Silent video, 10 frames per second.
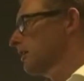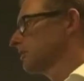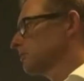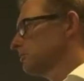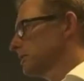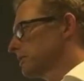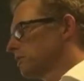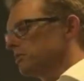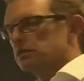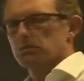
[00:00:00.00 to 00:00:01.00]
current
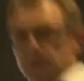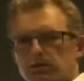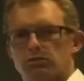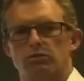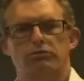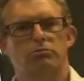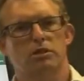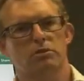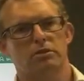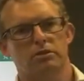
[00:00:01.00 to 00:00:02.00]
methodology, which you're all
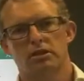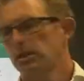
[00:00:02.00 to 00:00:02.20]
familiar with,